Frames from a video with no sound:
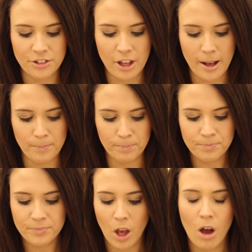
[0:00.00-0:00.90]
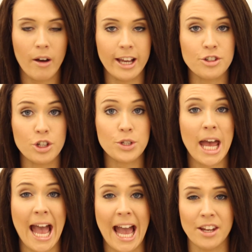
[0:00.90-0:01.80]
as I do
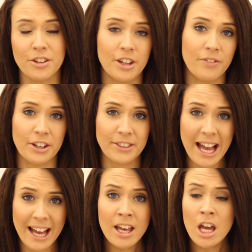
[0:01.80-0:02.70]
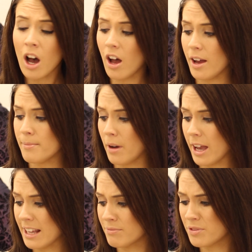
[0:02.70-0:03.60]
tan and stuff like that,
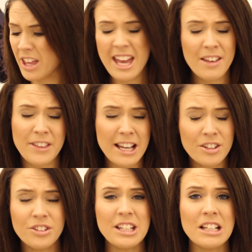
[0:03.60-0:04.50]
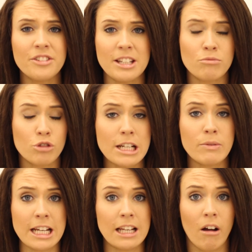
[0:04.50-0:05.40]
their concealers seem really,
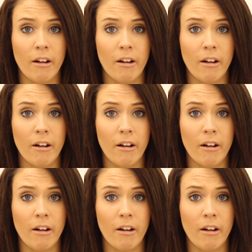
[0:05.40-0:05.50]
really